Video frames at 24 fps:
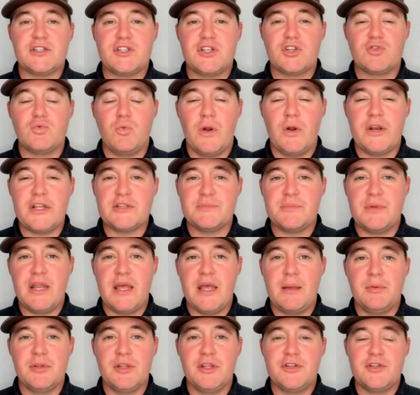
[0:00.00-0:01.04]
just what he's been
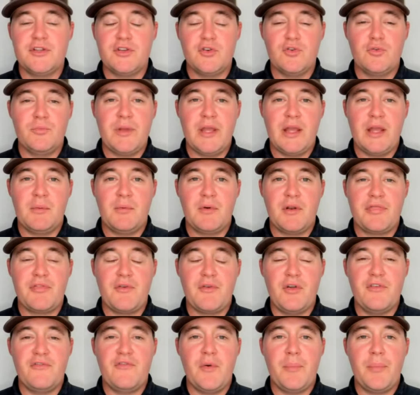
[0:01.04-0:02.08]
able to do, being able to
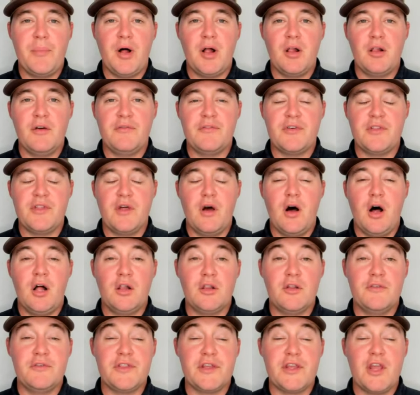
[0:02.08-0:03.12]
throw the football over
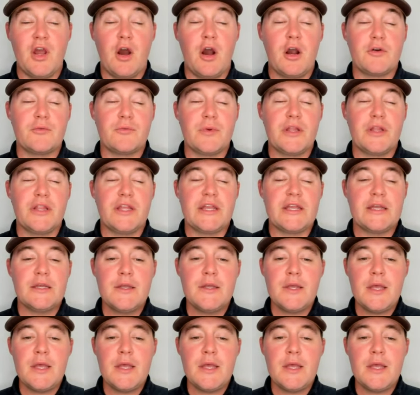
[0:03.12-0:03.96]
all over the yard, really.